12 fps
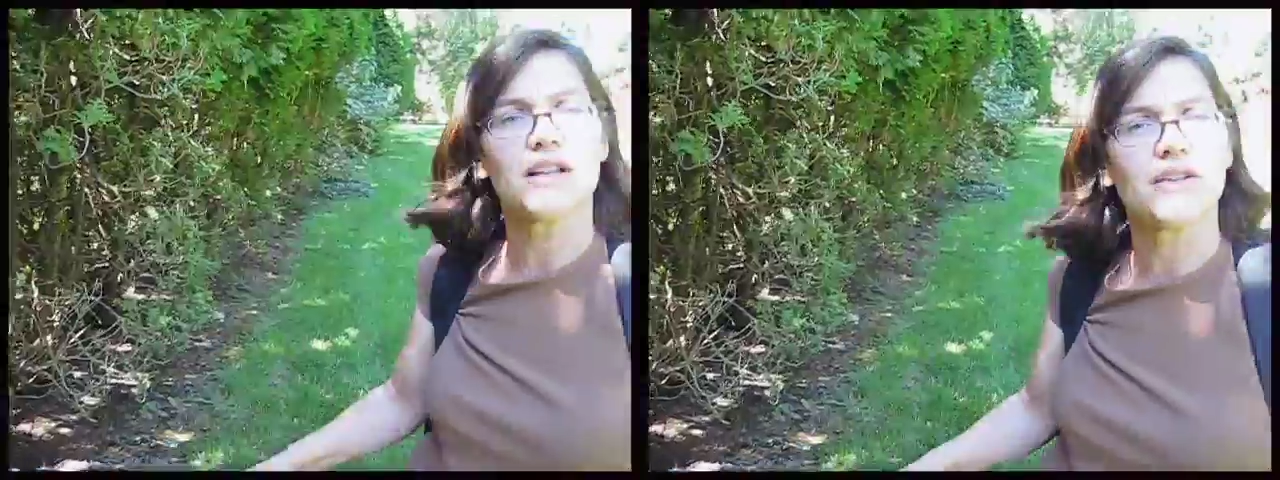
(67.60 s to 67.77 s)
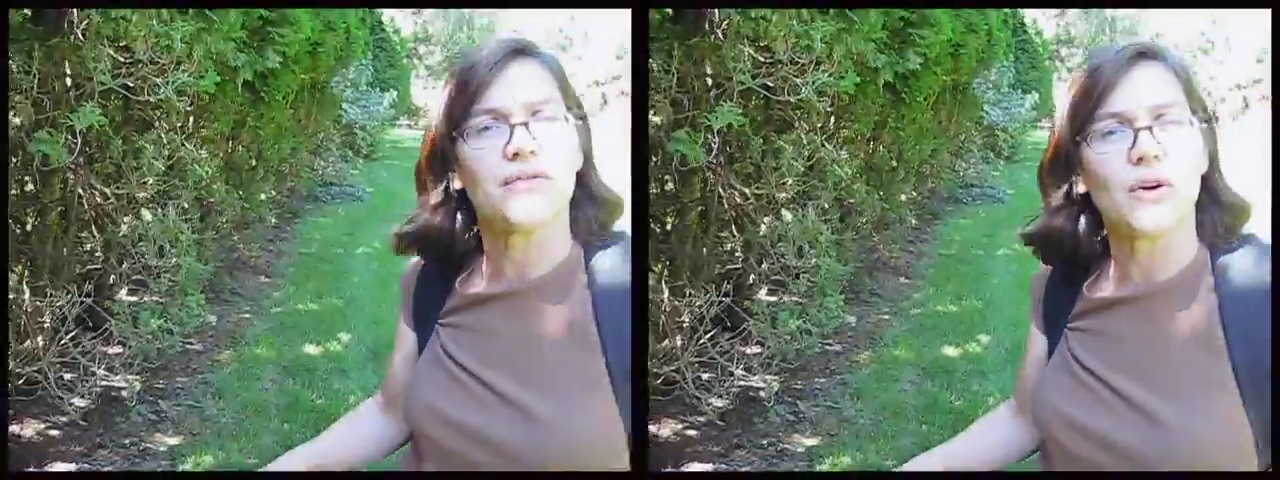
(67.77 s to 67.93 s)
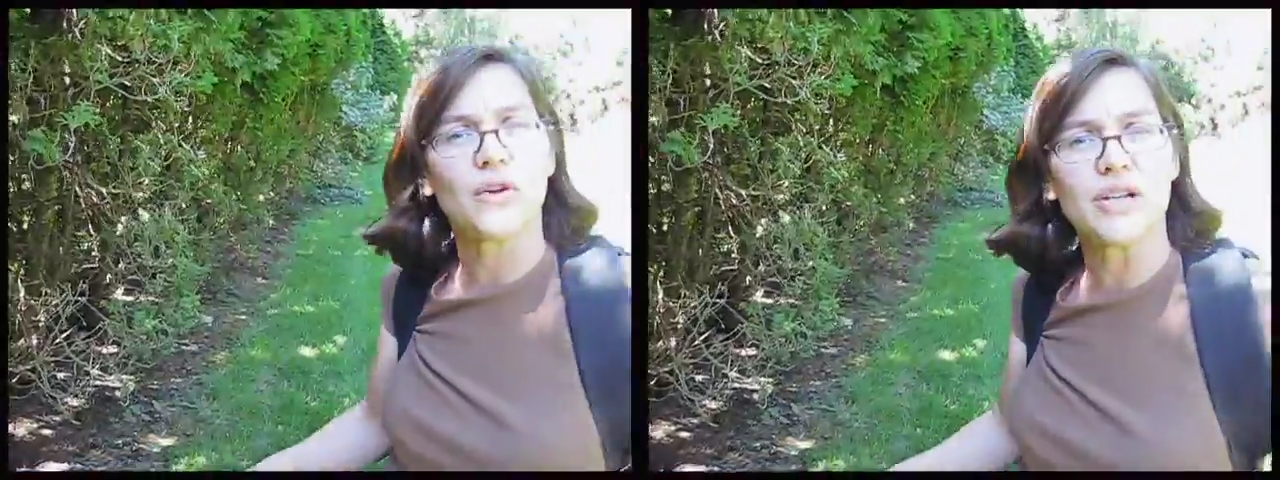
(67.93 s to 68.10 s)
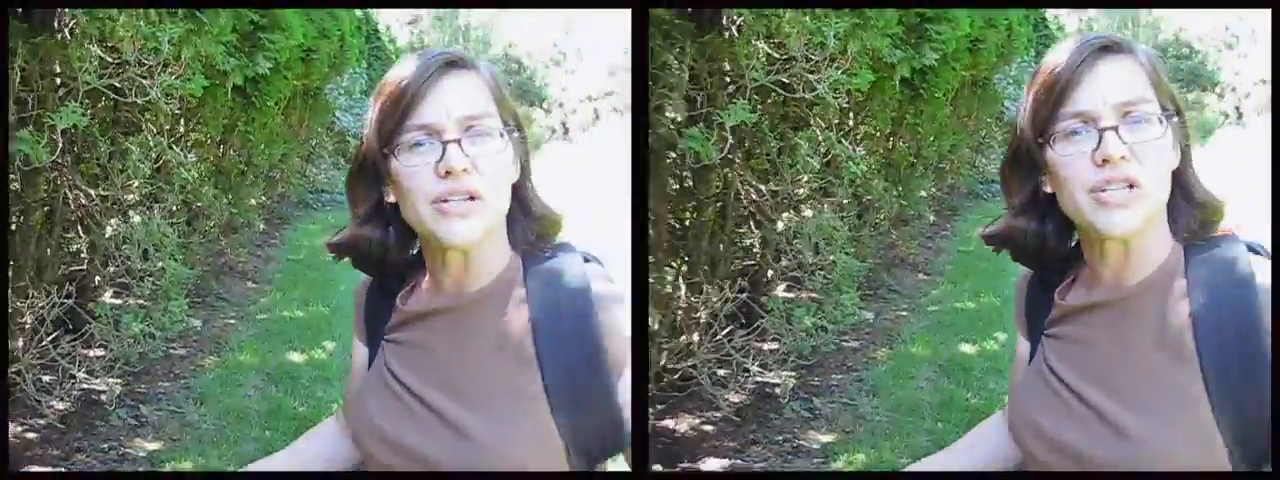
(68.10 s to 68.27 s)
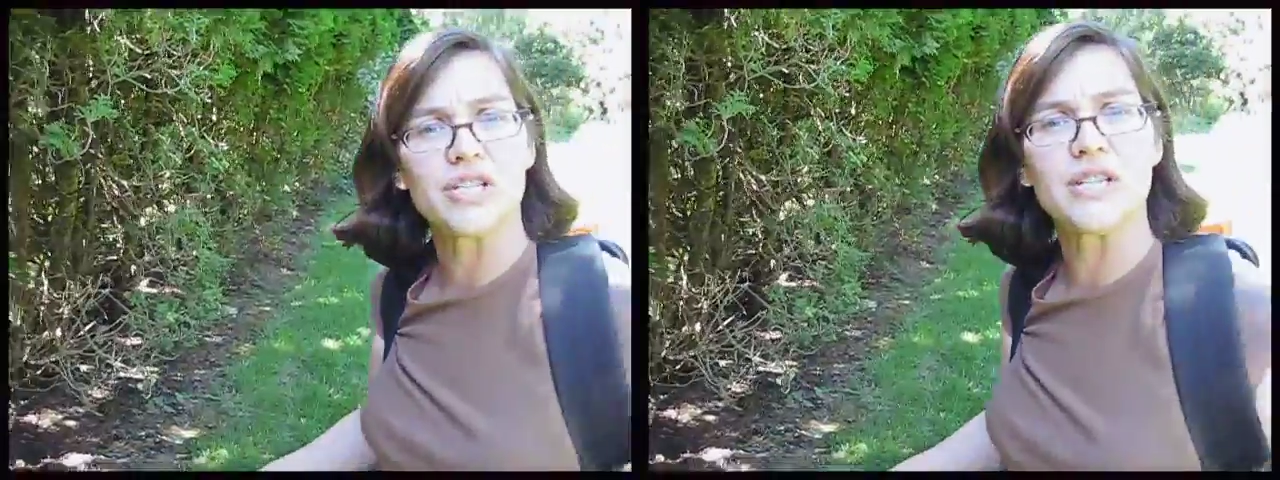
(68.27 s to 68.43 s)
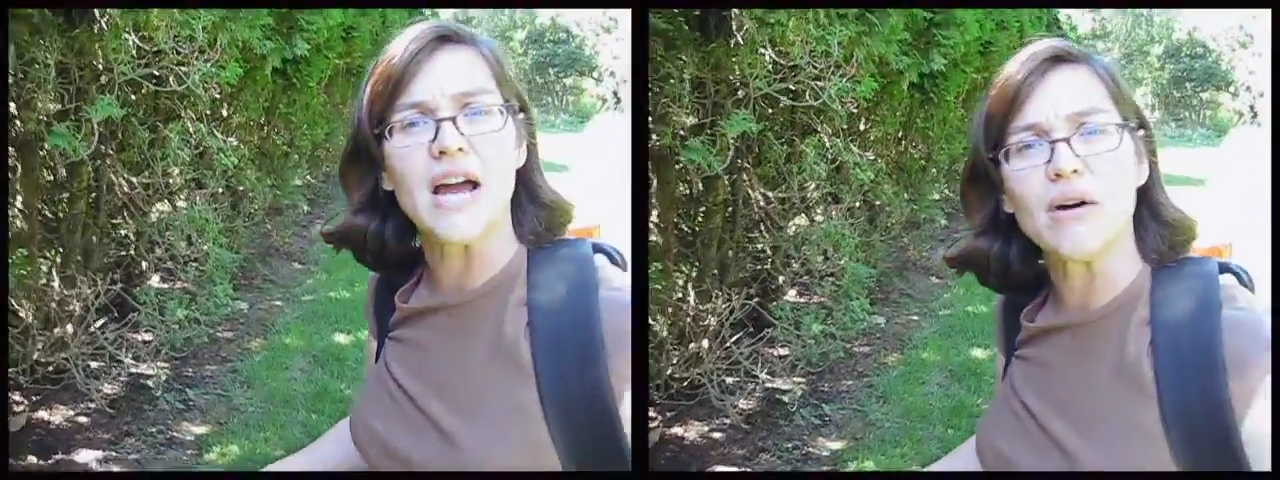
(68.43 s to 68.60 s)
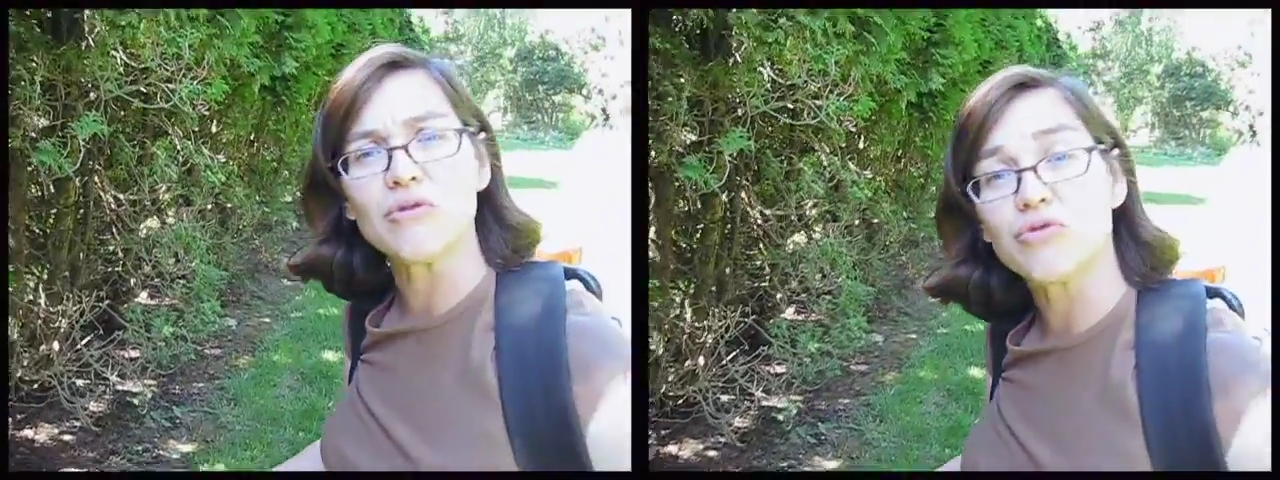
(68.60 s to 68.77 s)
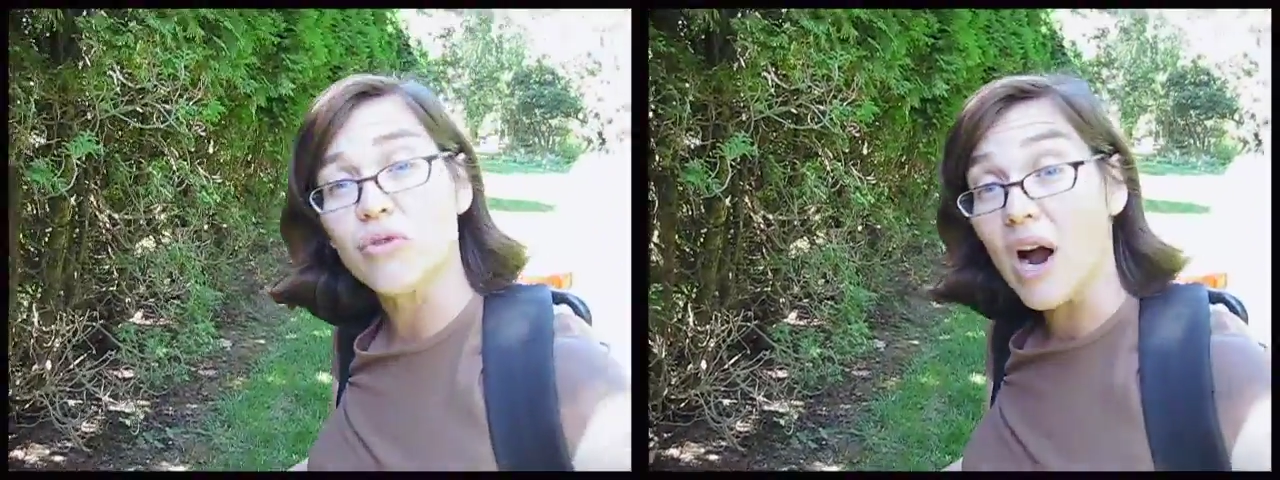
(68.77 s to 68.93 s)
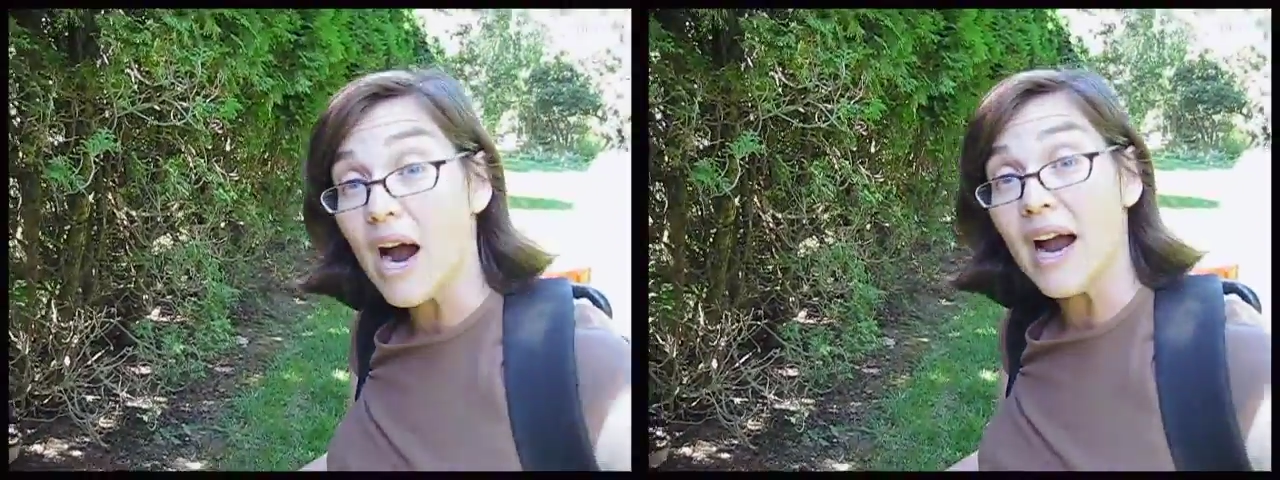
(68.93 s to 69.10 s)
of the foliage is now
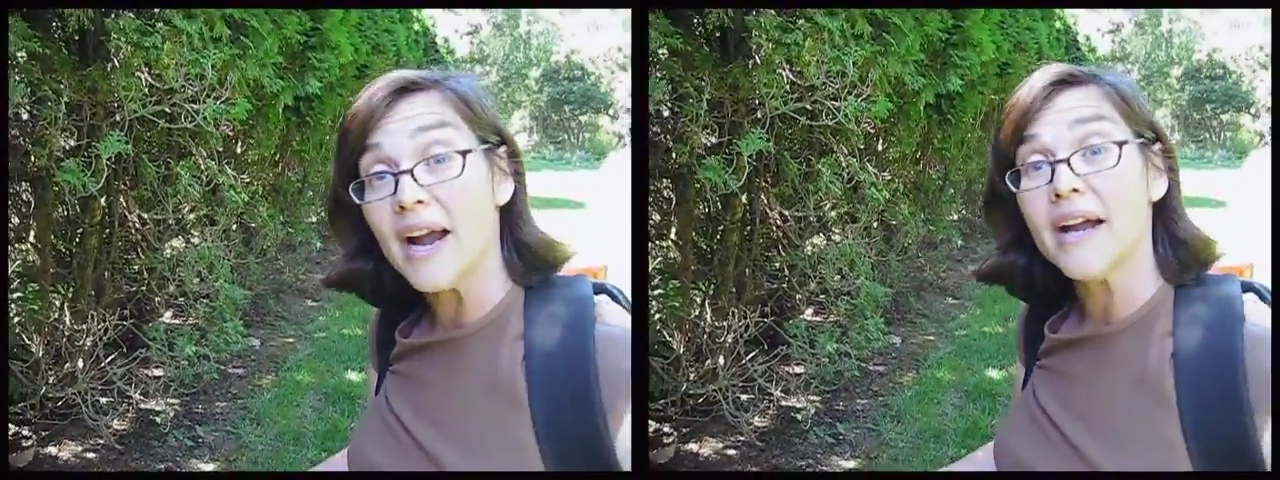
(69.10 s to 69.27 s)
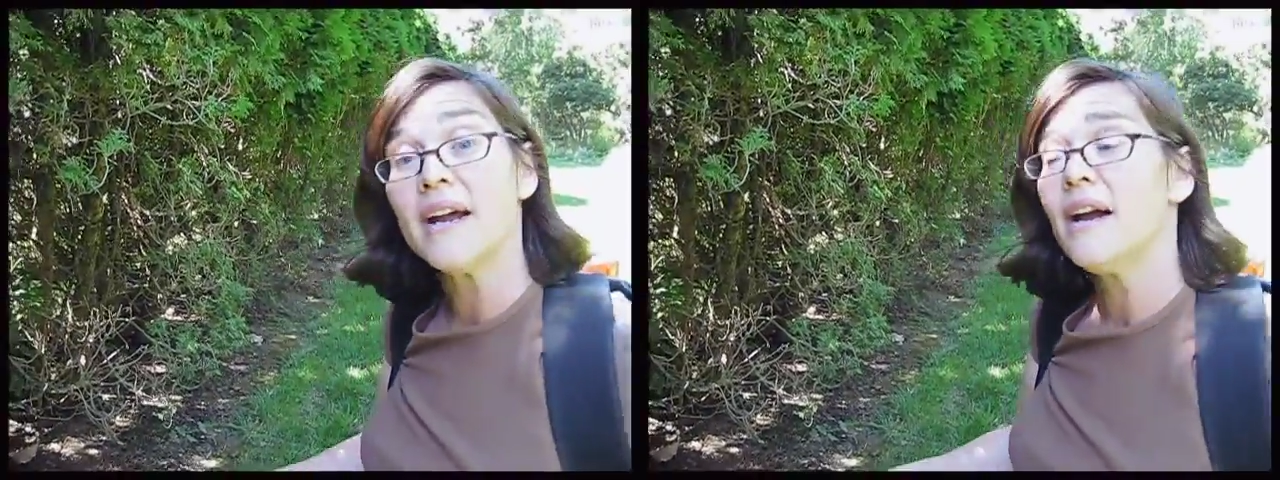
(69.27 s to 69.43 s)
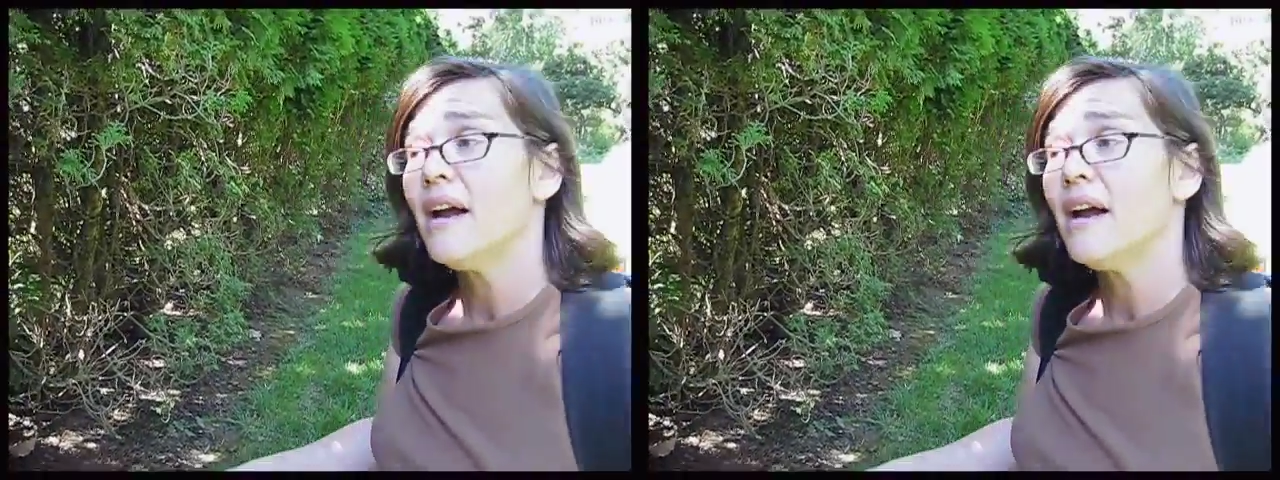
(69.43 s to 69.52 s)
dry,